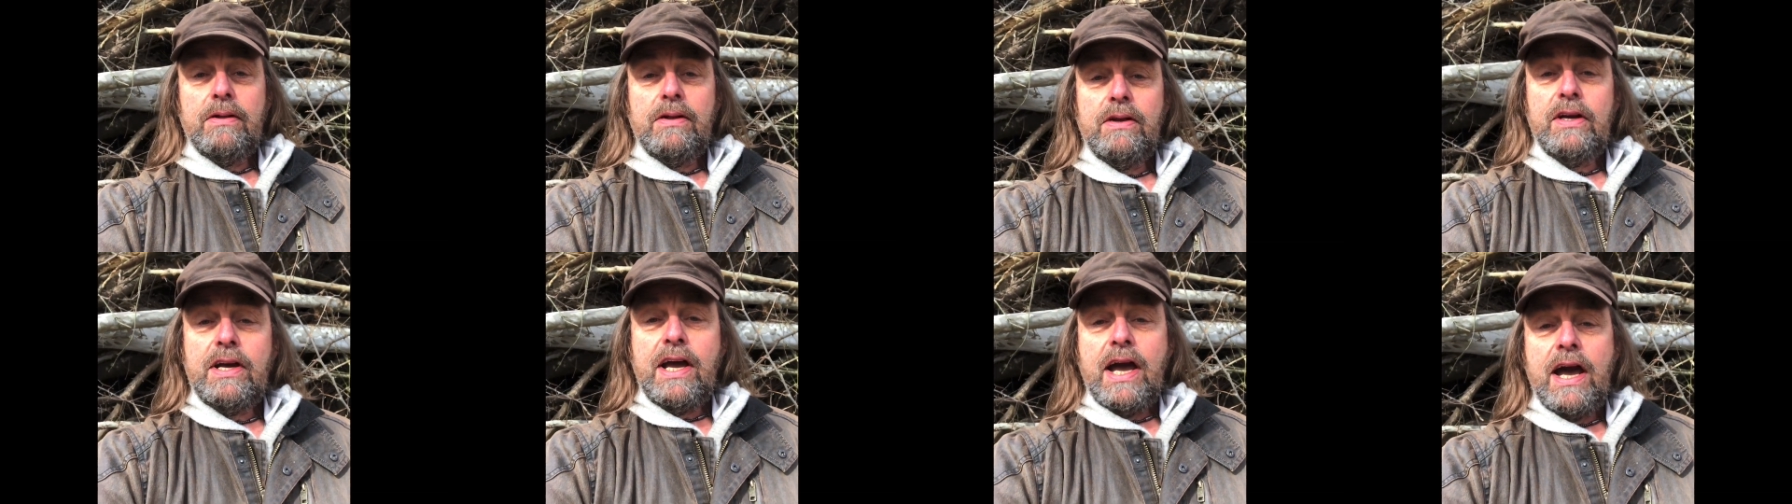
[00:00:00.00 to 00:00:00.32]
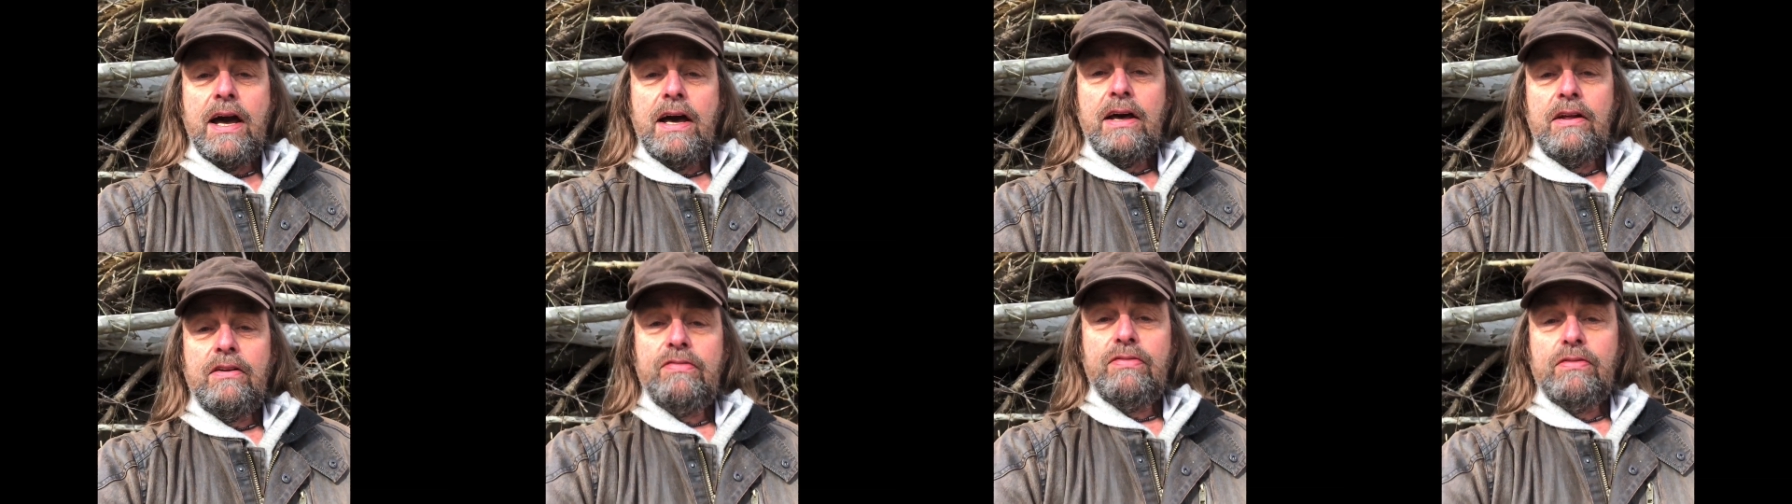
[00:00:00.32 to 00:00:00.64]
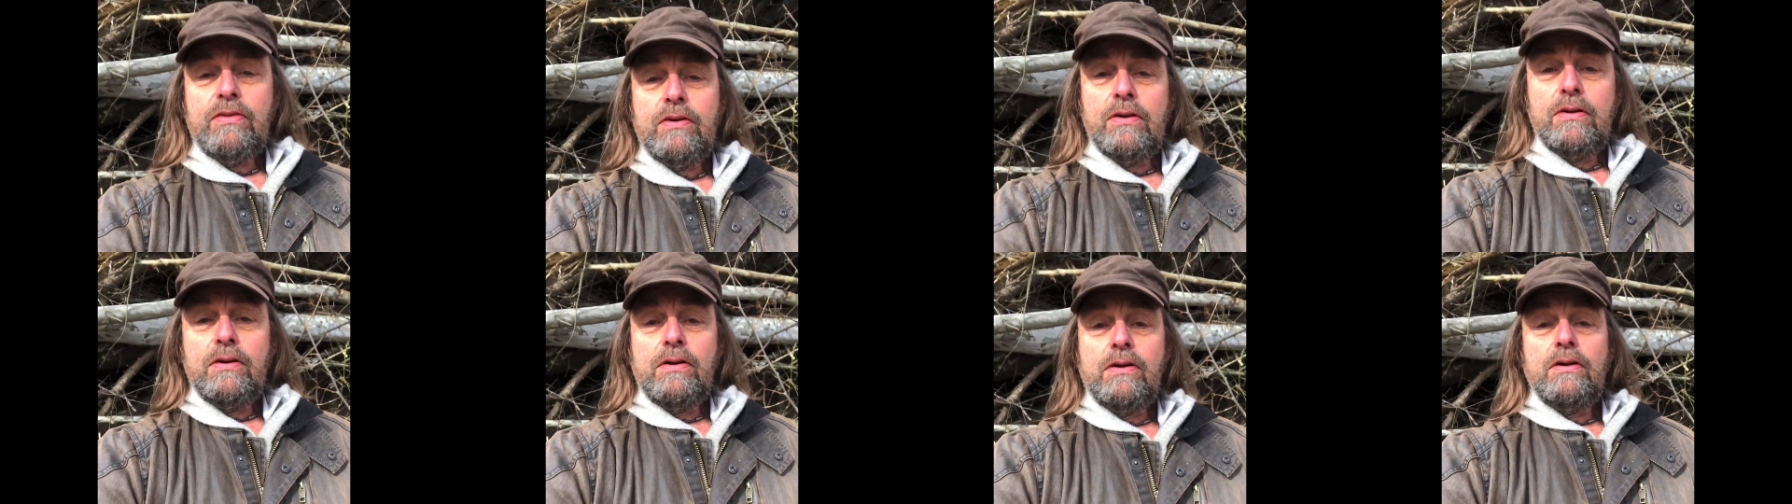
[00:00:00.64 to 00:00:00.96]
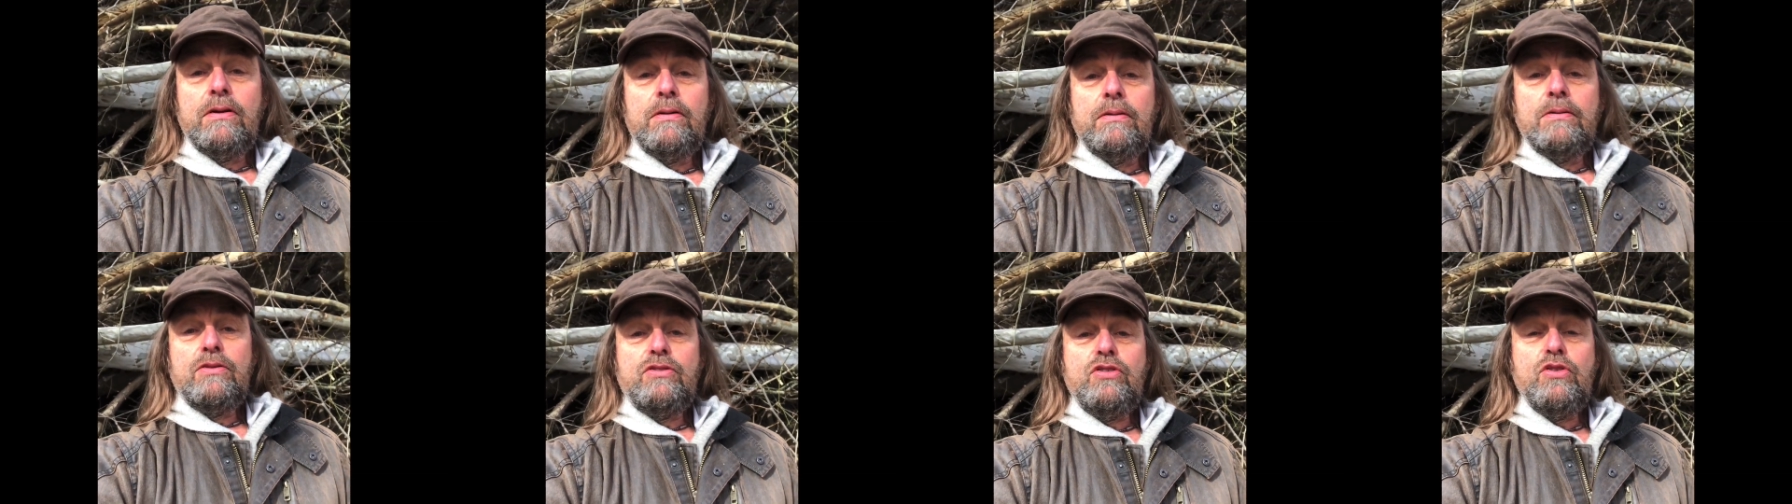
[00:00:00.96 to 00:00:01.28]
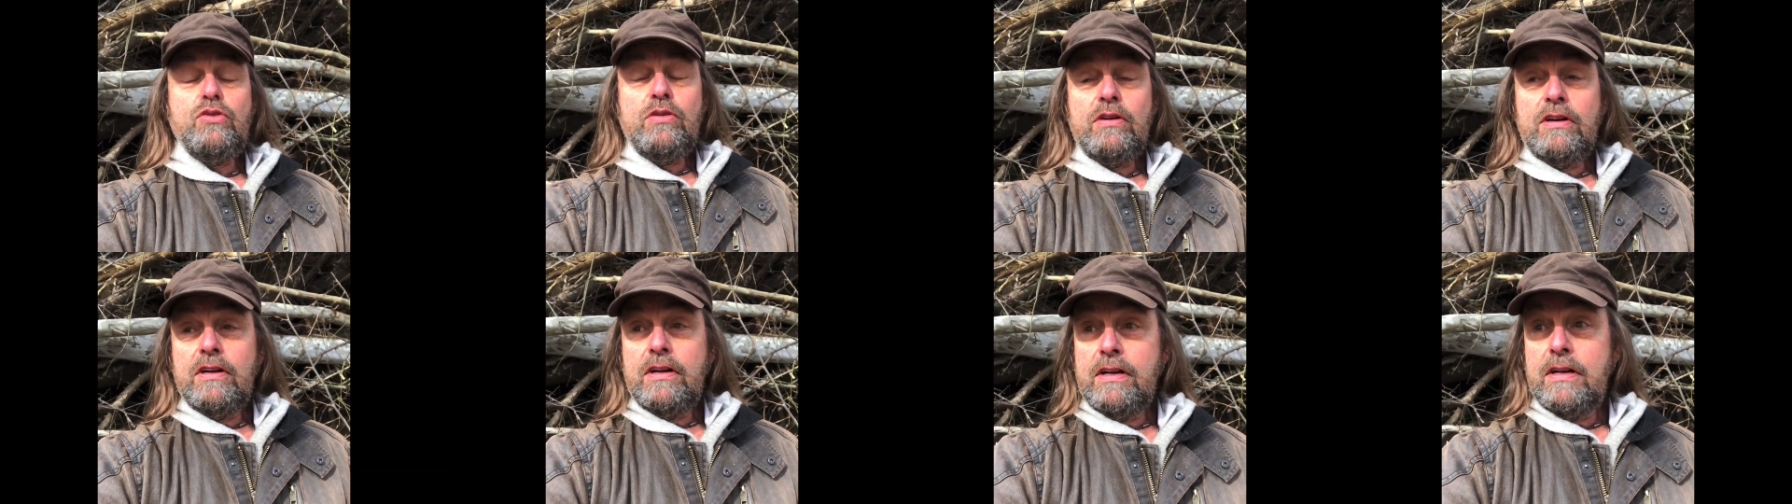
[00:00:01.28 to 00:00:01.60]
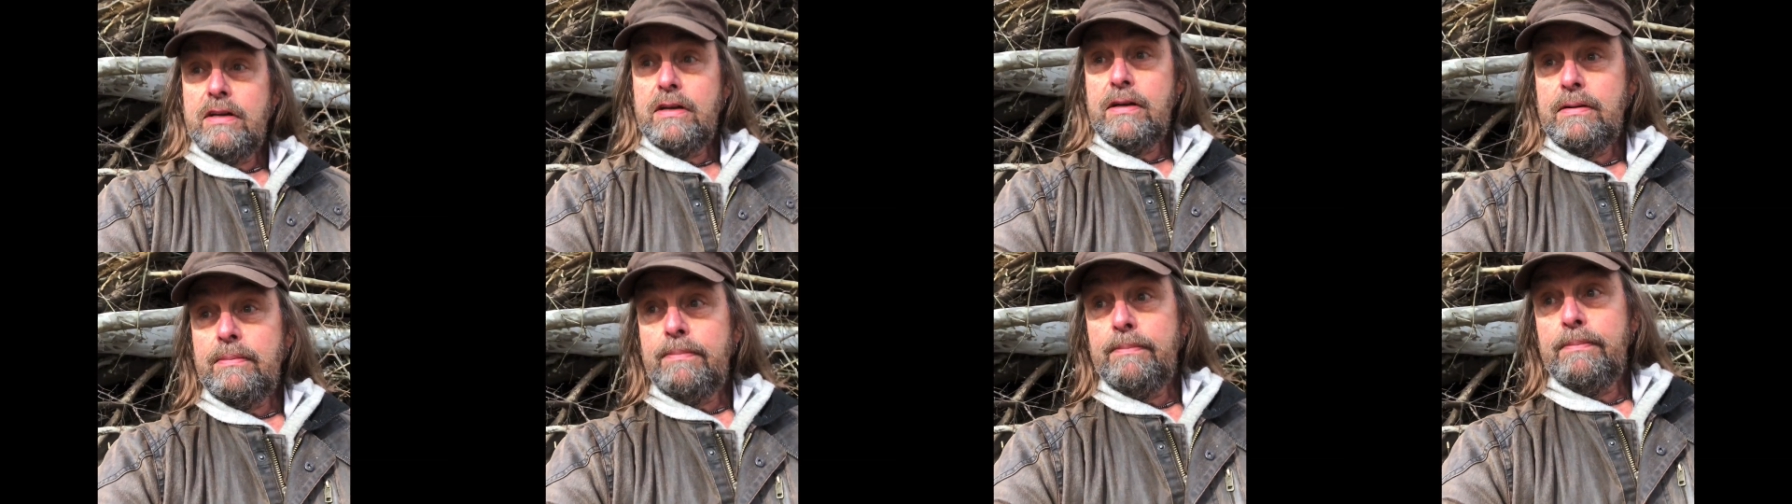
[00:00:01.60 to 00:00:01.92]
guys for tuning
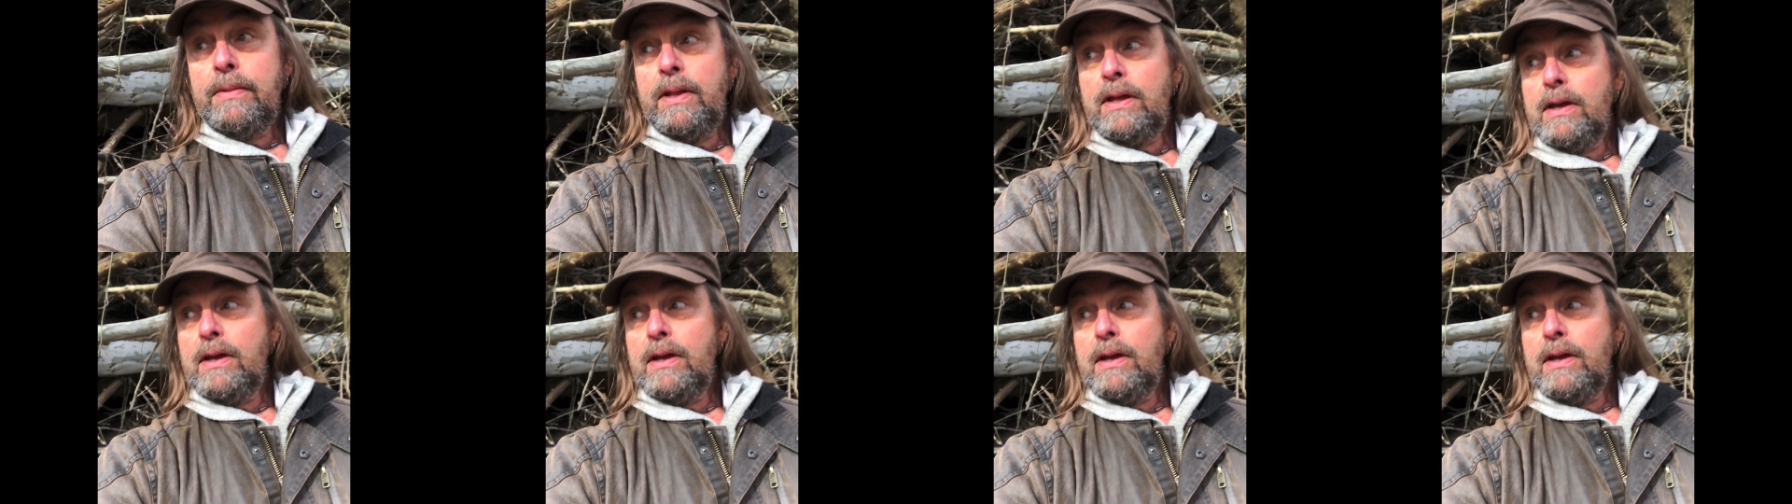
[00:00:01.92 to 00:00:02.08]
in.